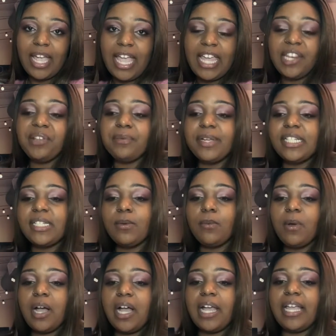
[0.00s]
And the reason
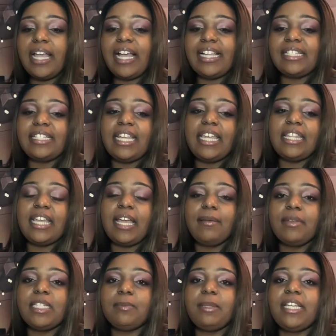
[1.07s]
why I say
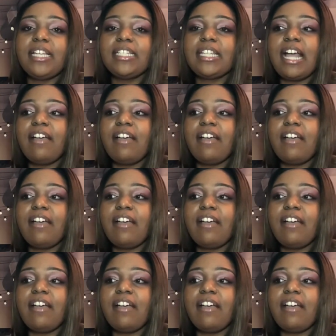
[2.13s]
that is because